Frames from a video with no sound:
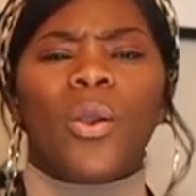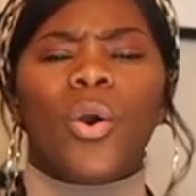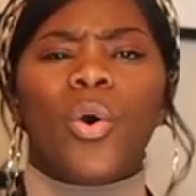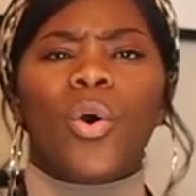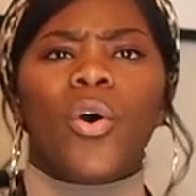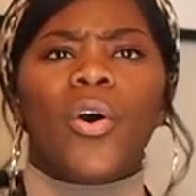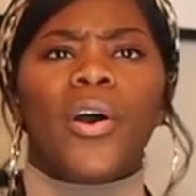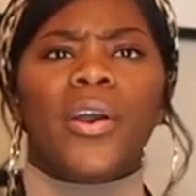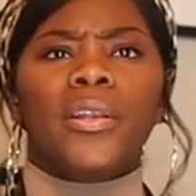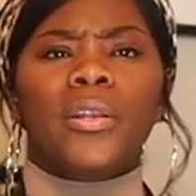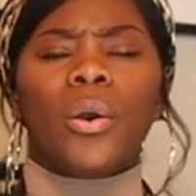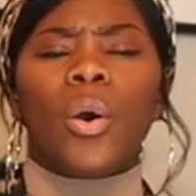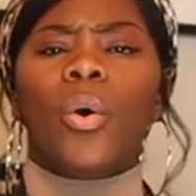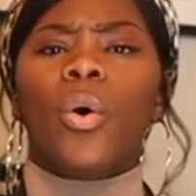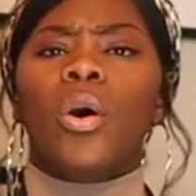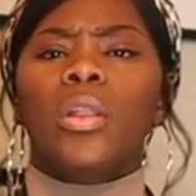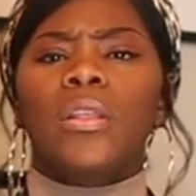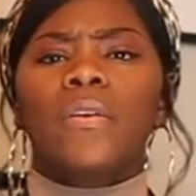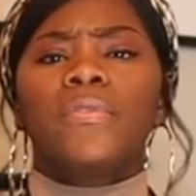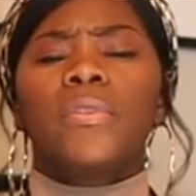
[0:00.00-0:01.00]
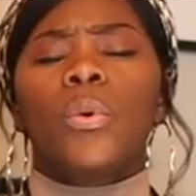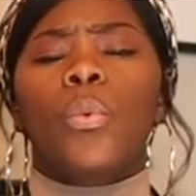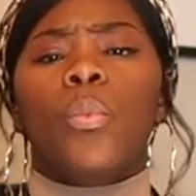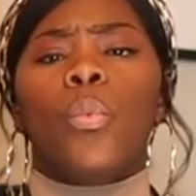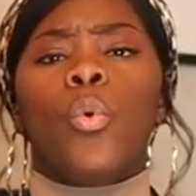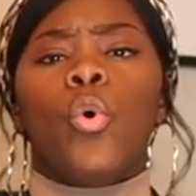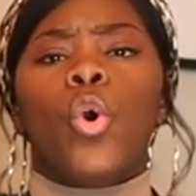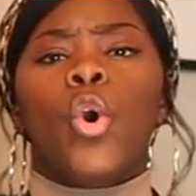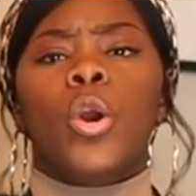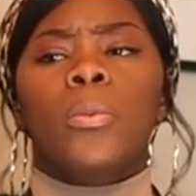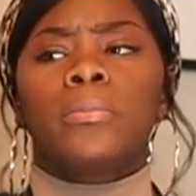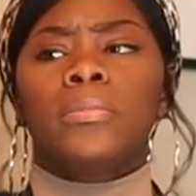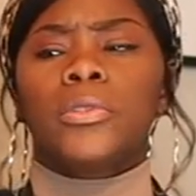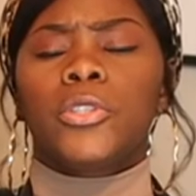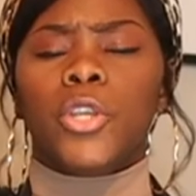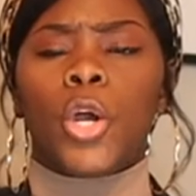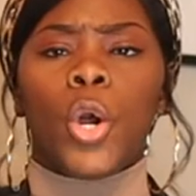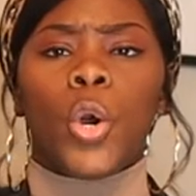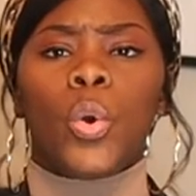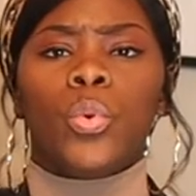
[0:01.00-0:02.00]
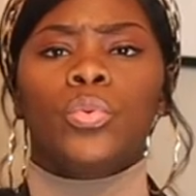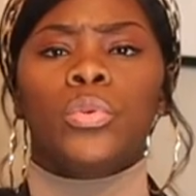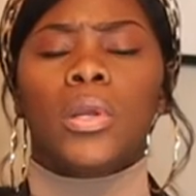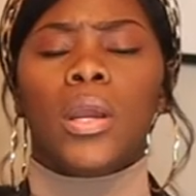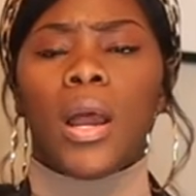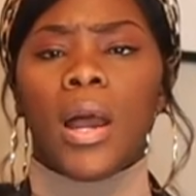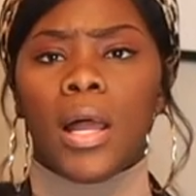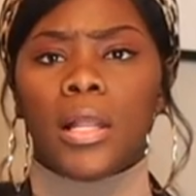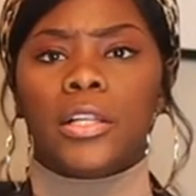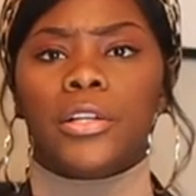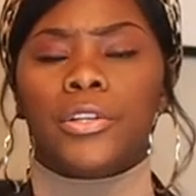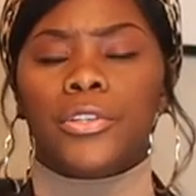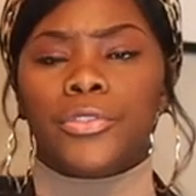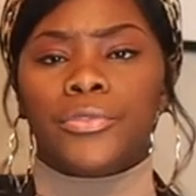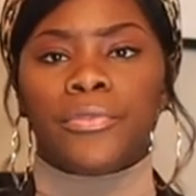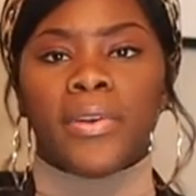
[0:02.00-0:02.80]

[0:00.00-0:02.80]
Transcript: on all of the warm tone colors,